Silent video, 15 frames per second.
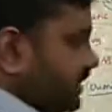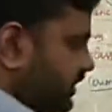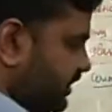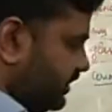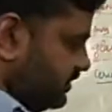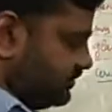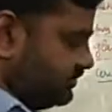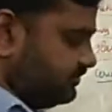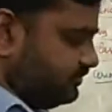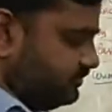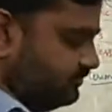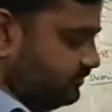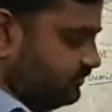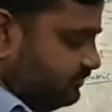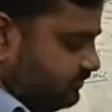there.
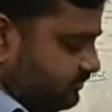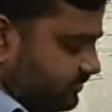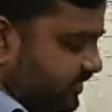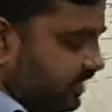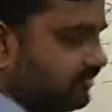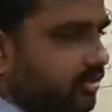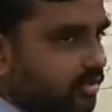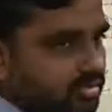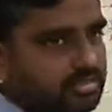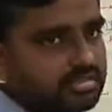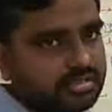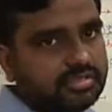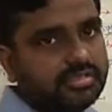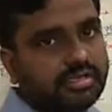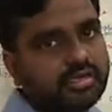Of
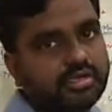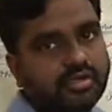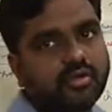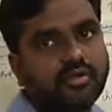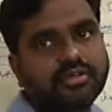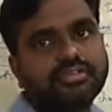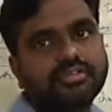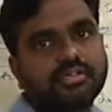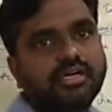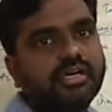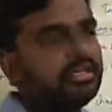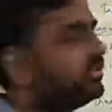course, you're going to learn